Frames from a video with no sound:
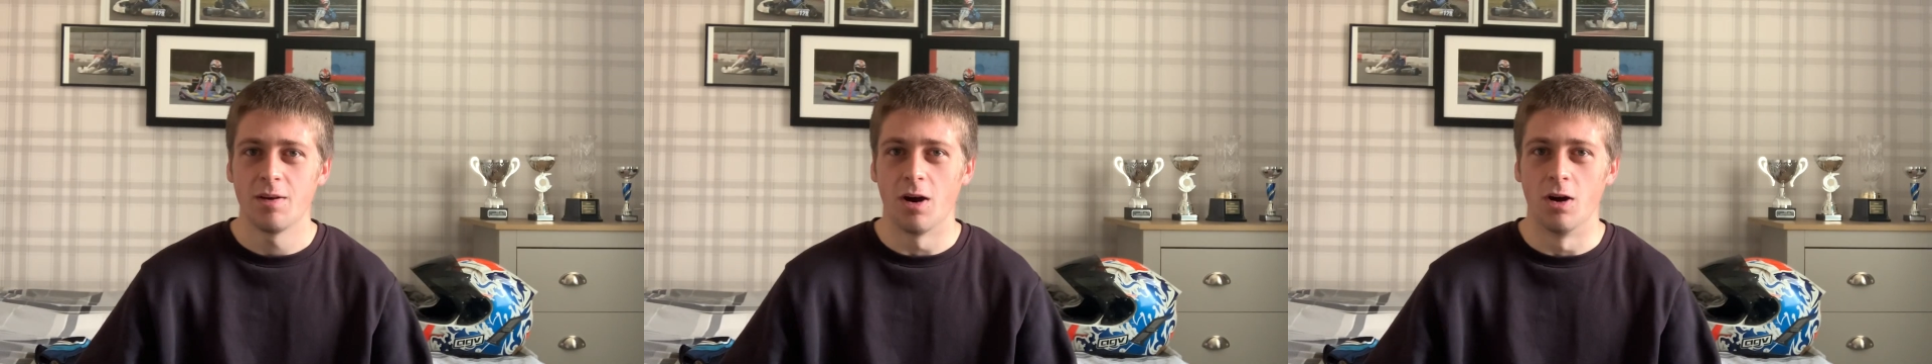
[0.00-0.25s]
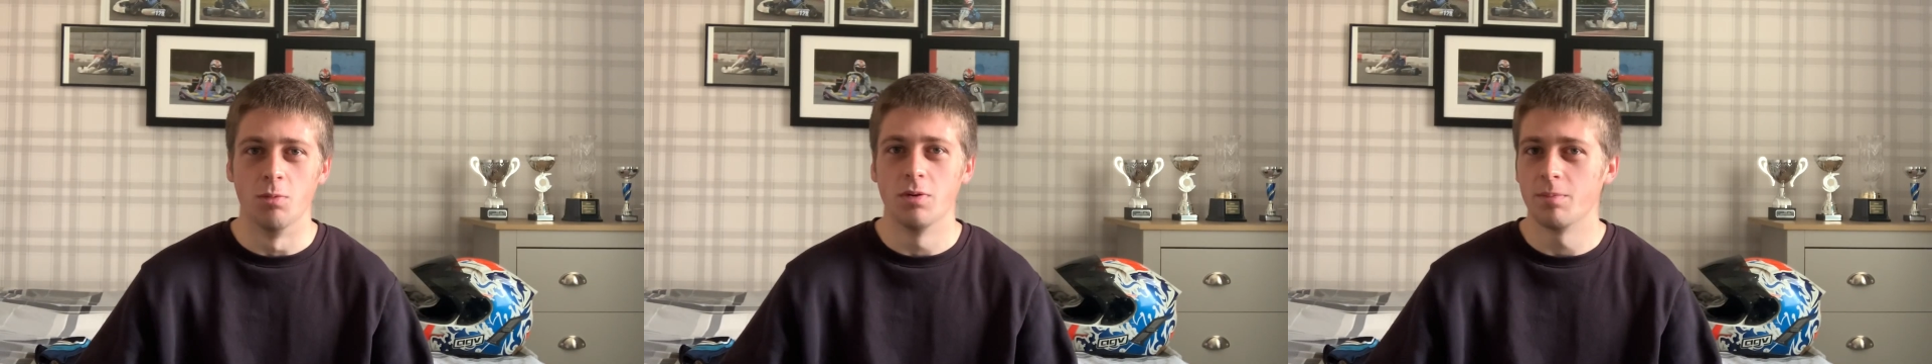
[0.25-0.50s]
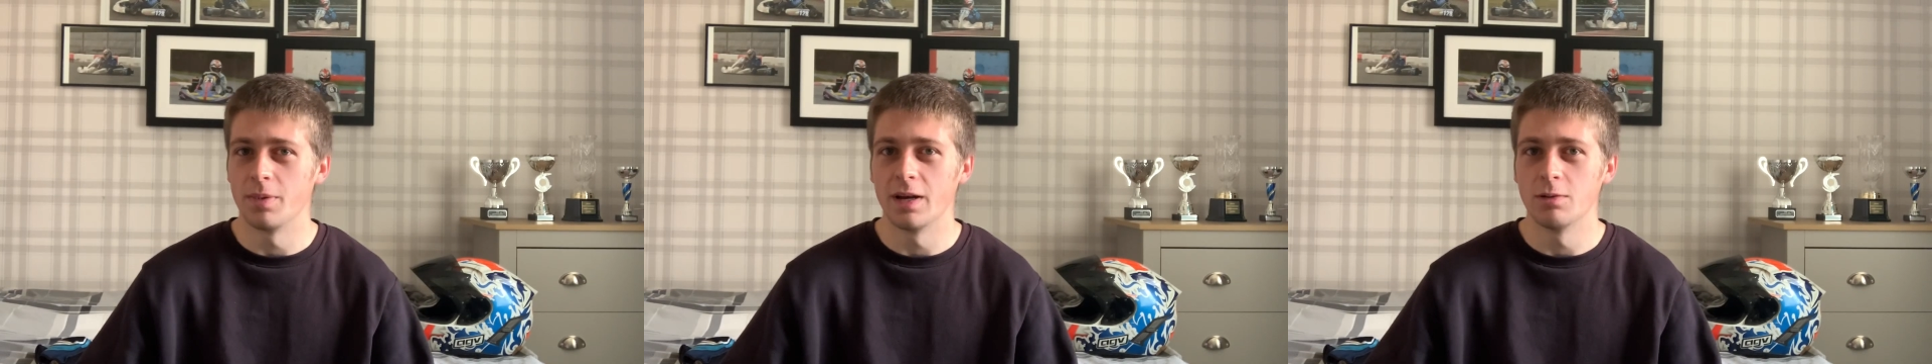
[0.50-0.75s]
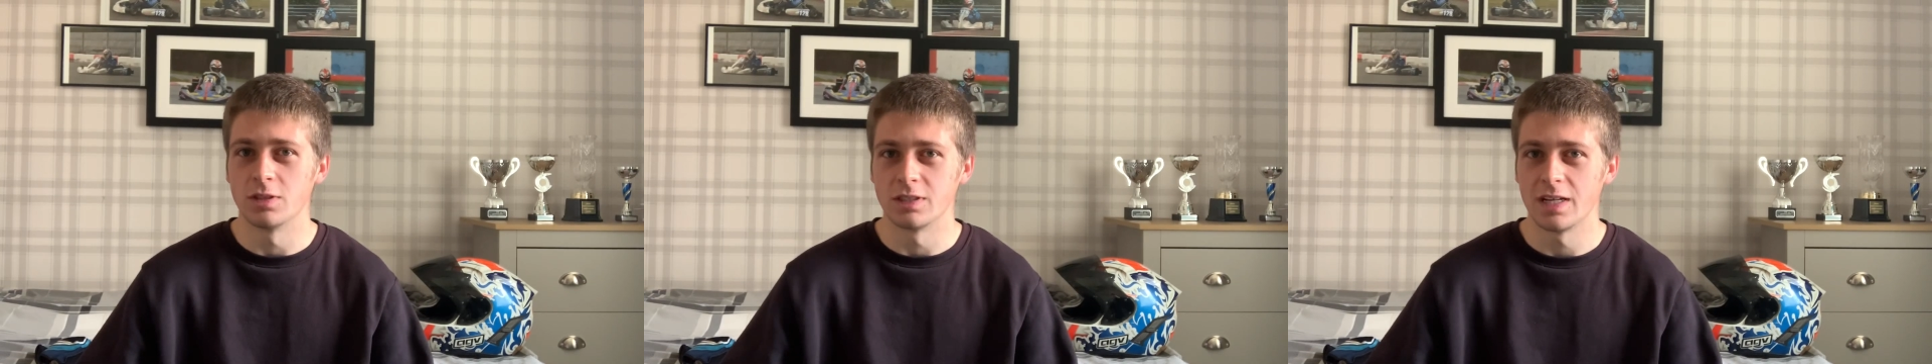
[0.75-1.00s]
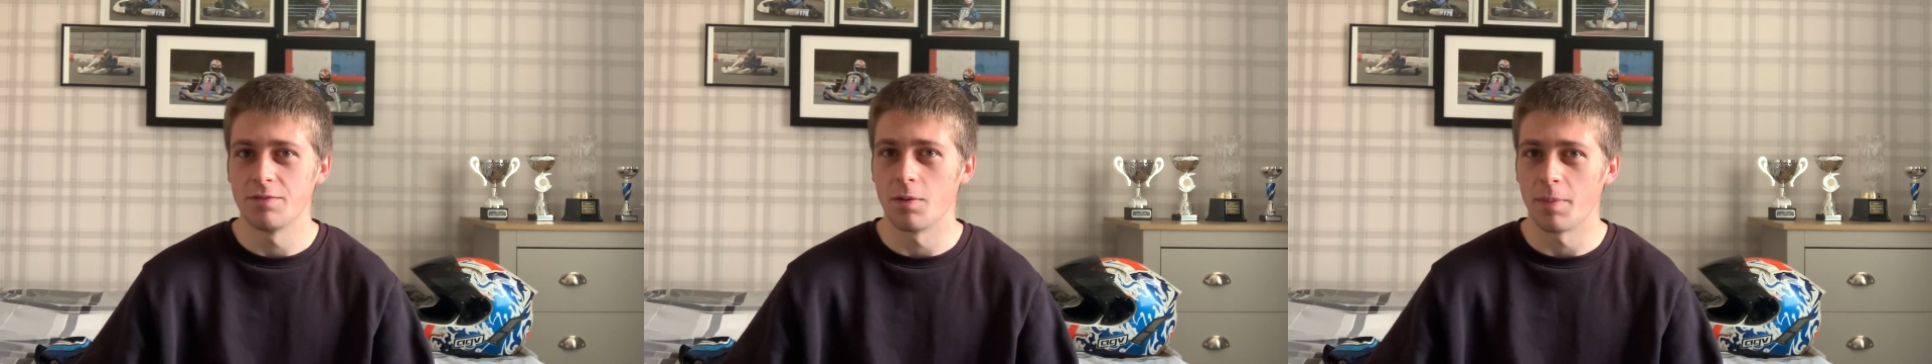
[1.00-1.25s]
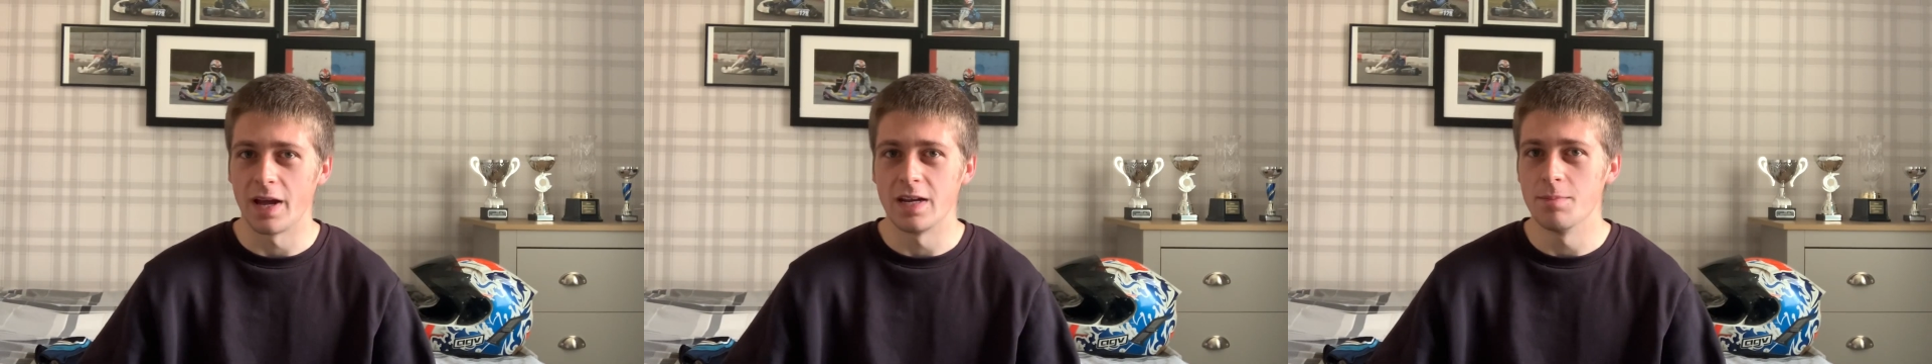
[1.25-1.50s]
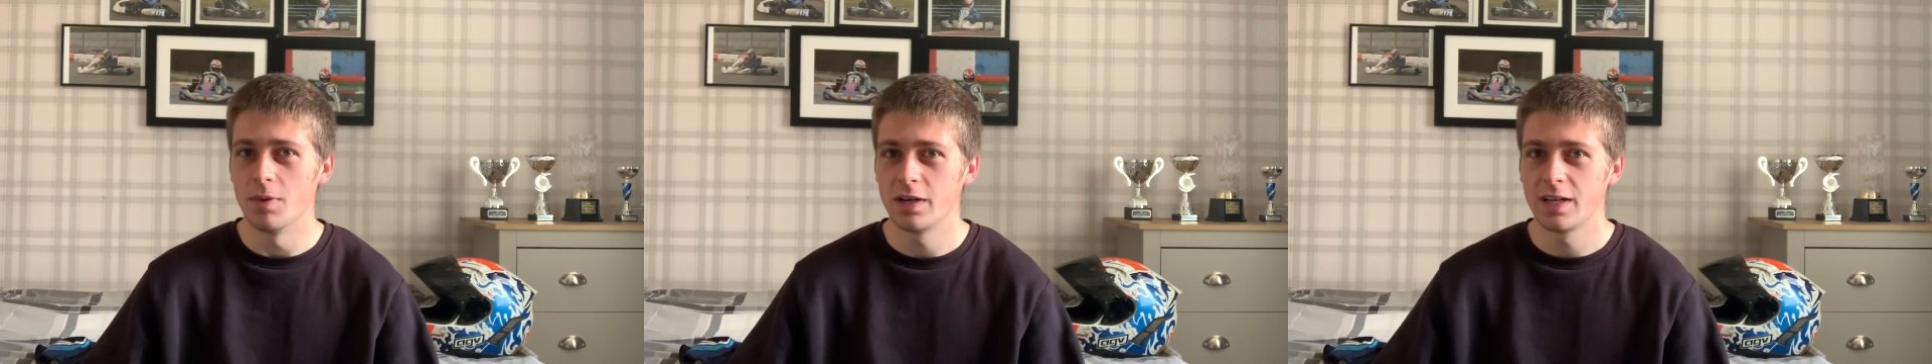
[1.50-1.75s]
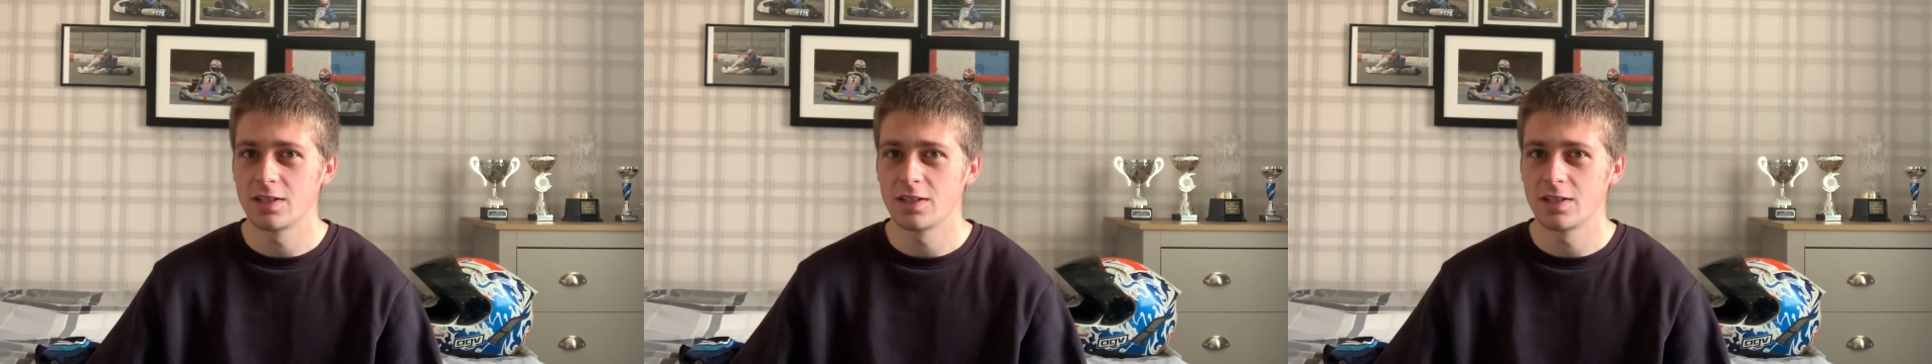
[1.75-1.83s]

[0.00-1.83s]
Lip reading: I wouldn't be able to save up any money